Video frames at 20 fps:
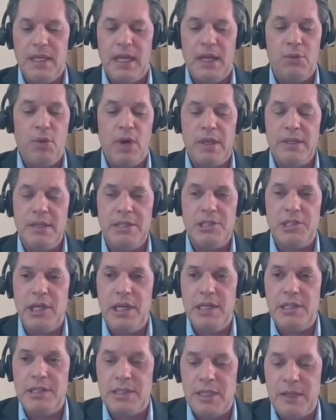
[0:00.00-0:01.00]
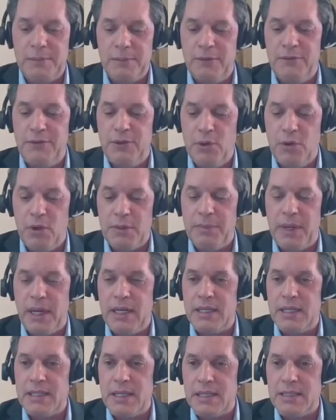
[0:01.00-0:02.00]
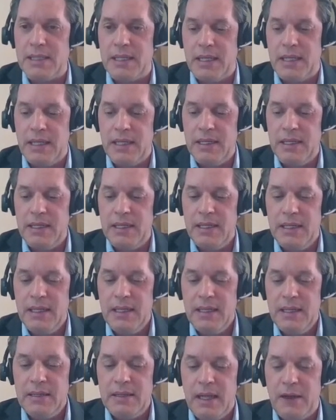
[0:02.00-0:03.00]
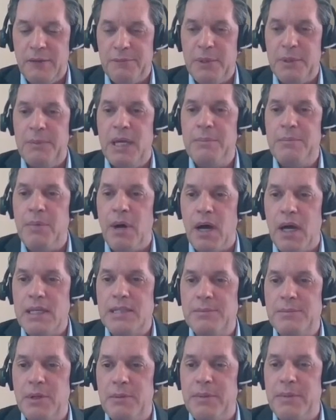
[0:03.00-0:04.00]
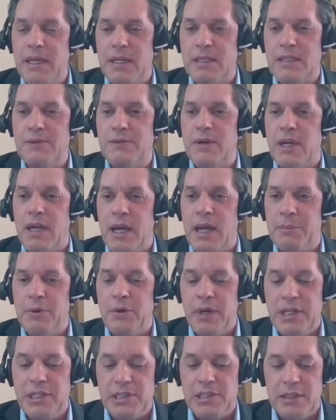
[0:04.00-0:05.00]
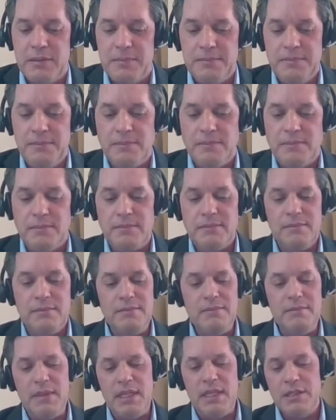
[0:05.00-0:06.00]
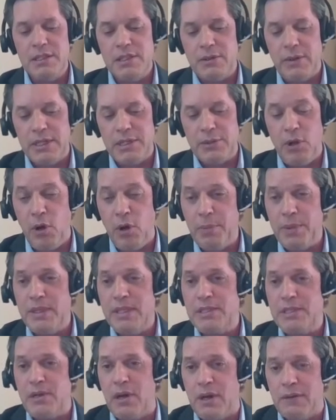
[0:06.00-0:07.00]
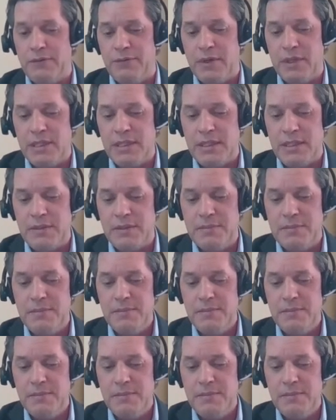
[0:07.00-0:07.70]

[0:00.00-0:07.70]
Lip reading: And while these changes have been fueled by necessity, they have been made possible because of collaboration. So as we open this conference,